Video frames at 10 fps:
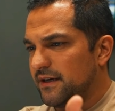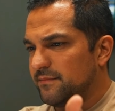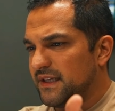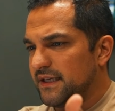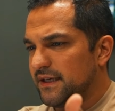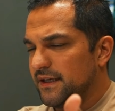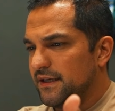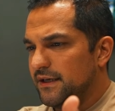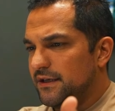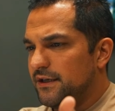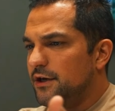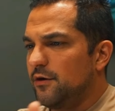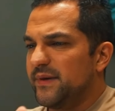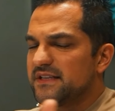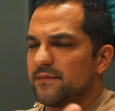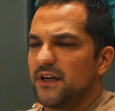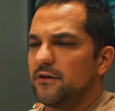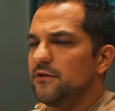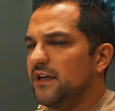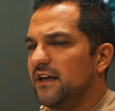And I'm like, no, because I'm
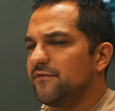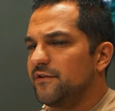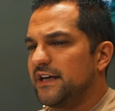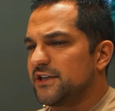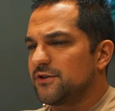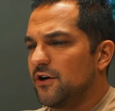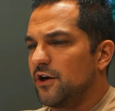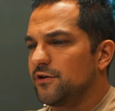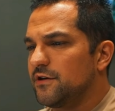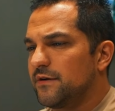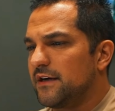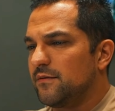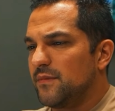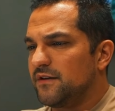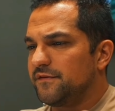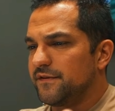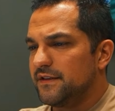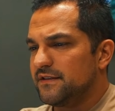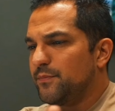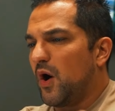not looking for an extra 100 grand a month
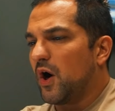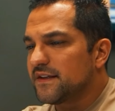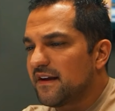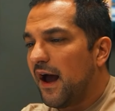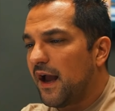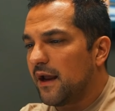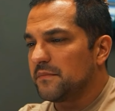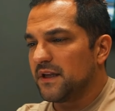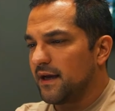part-time.